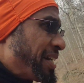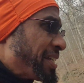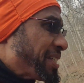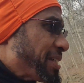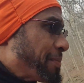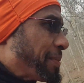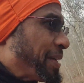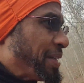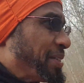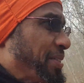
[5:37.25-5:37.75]

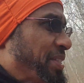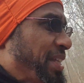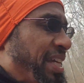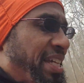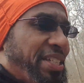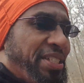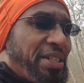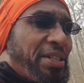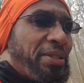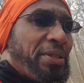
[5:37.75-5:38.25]
somebody who
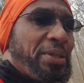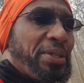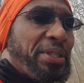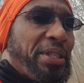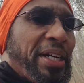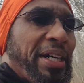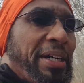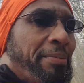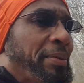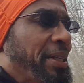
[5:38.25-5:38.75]
takes neither
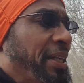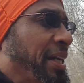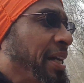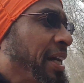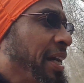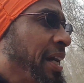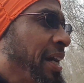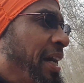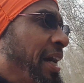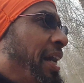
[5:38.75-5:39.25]
side, but
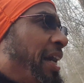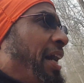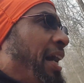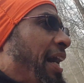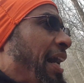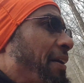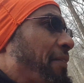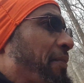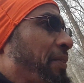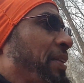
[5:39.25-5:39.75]

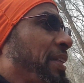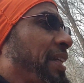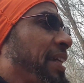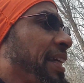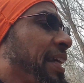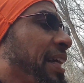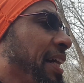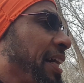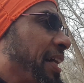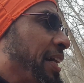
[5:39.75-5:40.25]
I really
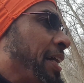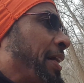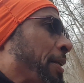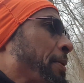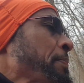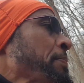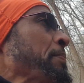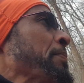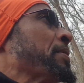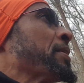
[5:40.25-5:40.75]

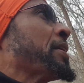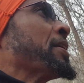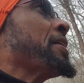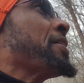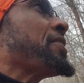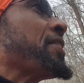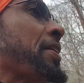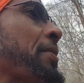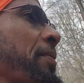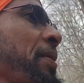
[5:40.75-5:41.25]

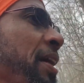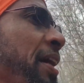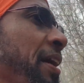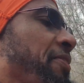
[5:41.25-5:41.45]
think we